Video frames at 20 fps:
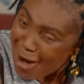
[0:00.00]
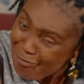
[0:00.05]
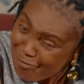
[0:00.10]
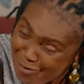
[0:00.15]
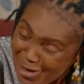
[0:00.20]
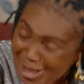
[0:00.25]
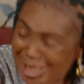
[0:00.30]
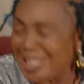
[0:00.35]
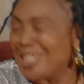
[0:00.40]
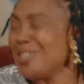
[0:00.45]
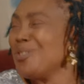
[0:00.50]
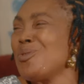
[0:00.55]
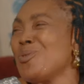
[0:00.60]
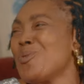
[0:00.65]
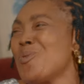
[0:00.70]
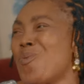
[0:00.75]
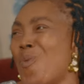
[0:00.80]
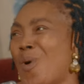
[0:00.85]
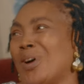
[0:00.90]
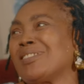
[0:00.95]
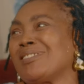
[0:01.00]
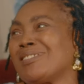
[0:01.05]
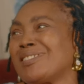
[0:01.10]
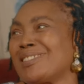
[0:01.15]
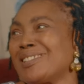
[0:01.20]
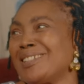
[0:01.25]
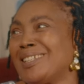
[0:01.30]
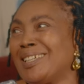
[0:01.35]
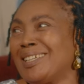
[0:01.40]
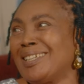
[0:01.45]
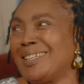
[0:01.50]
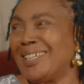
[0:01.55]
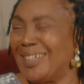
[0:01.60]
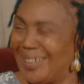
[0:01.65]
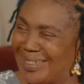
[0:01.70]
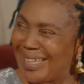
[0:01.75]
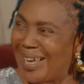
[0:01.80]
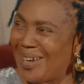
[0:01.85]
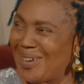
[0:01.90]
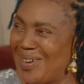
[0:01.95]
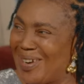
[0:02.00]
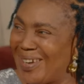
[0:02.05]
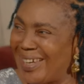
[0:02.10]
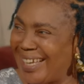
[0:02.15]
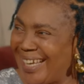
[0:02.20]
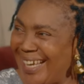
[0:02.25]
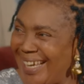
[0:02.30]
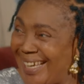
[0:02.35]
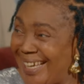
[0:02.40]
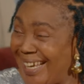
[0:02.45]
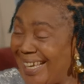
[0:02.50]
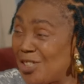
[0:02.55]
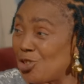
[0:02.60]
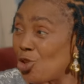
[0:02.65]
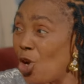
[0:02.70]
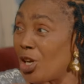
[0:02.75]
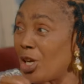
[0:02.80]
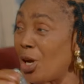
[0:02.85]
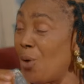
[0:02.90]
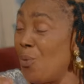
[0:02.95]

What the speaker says: everything you want. You gotta go. Hey, chop